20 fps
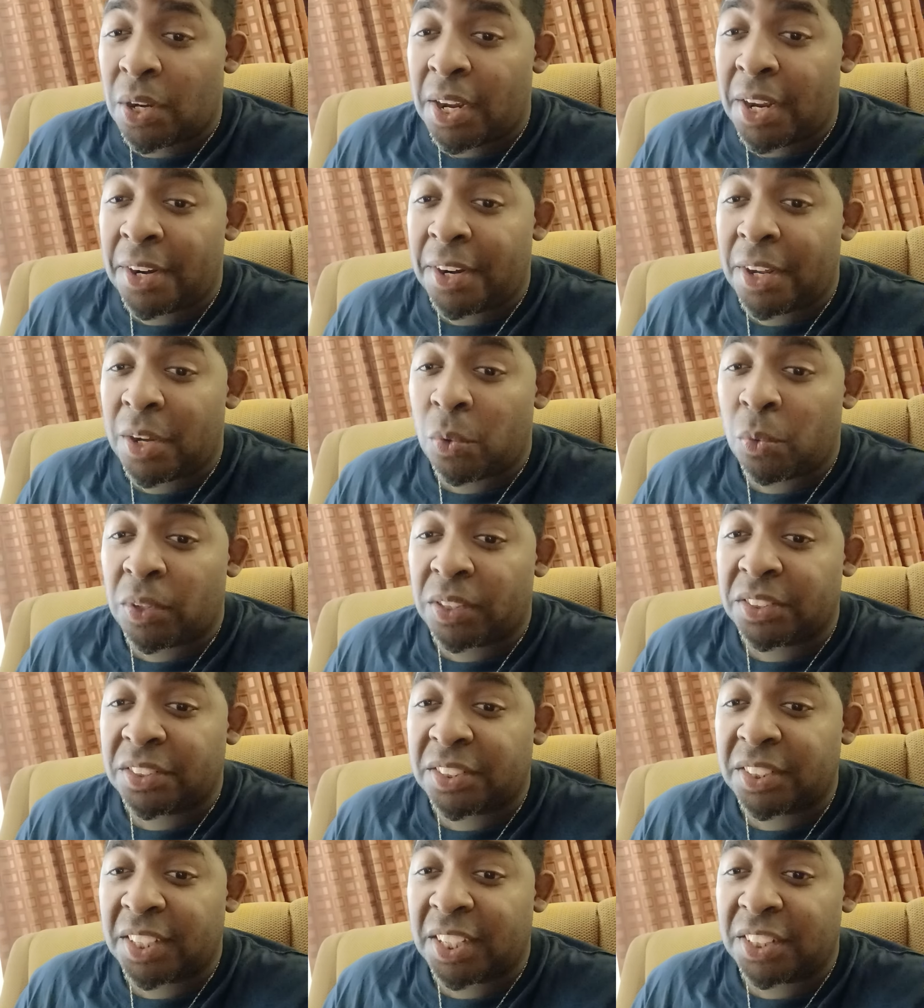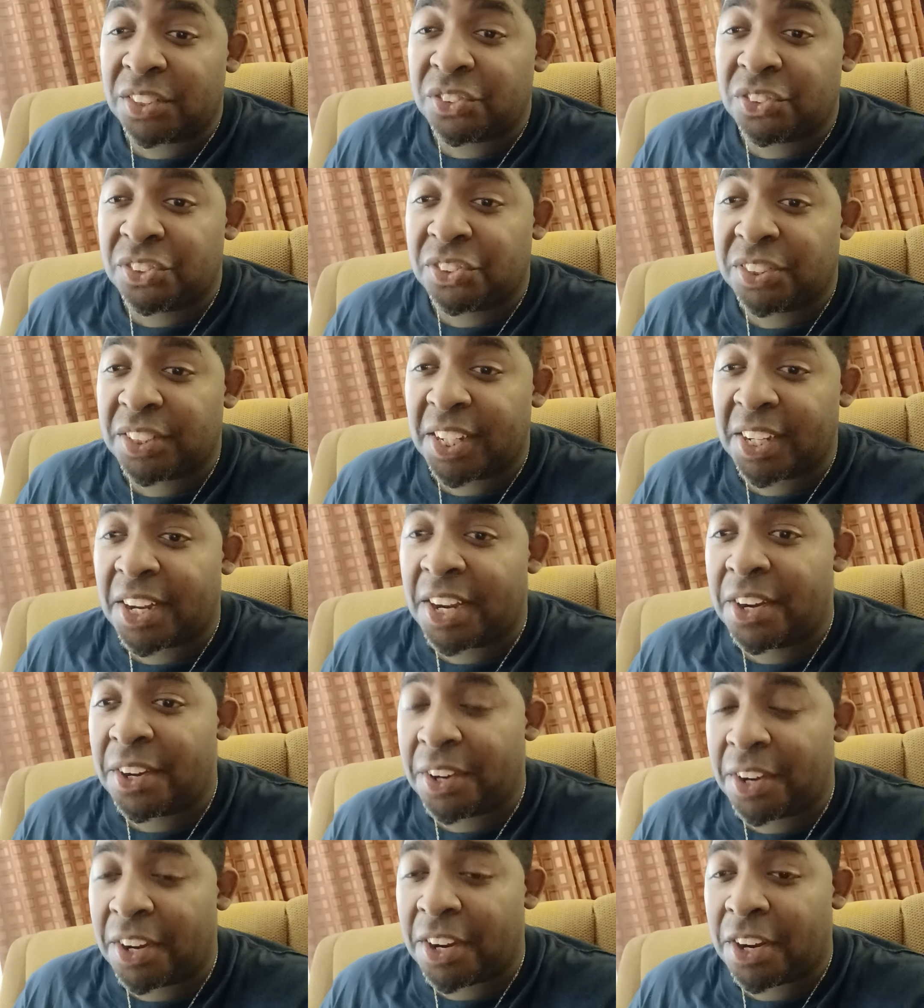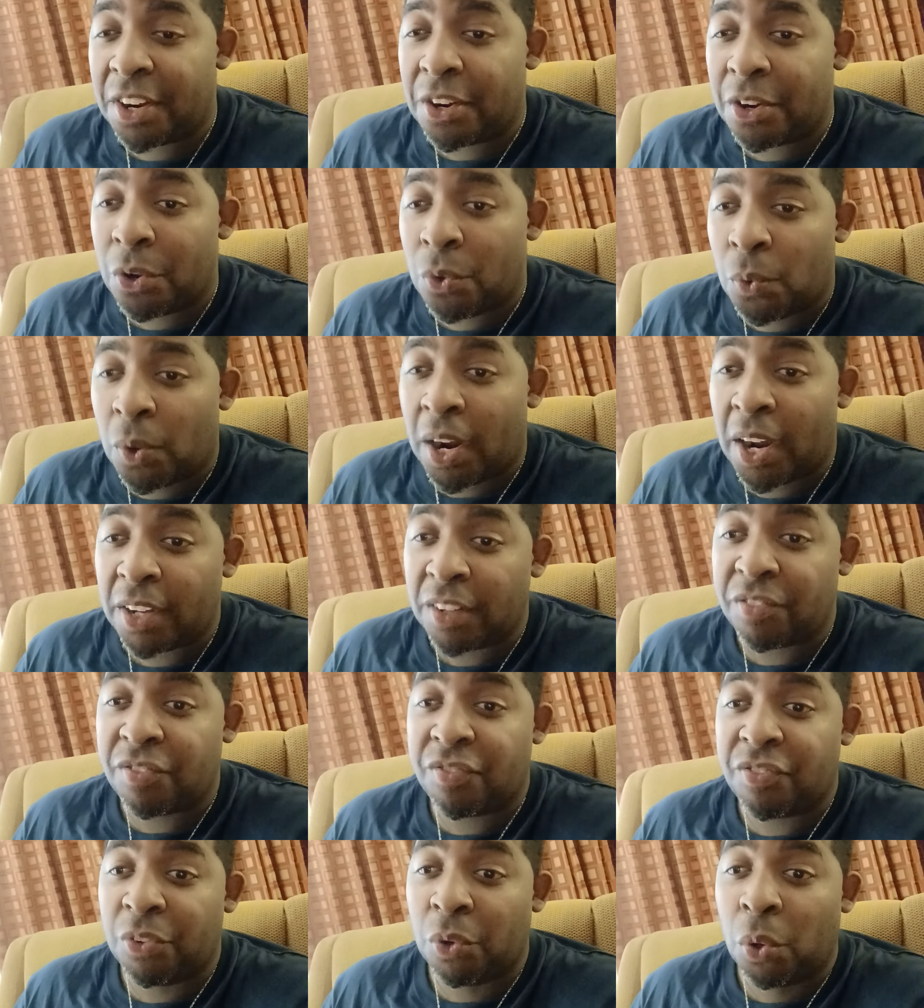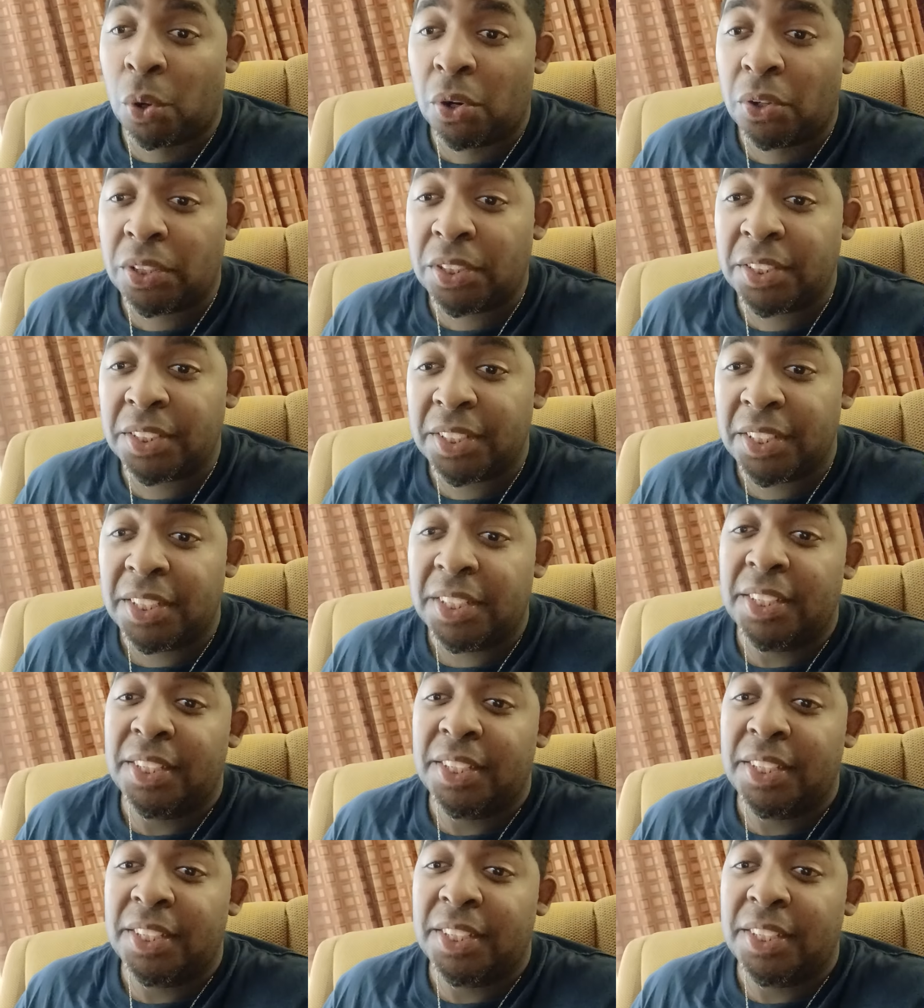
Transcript: And then once it gets to second gear, do I floor it?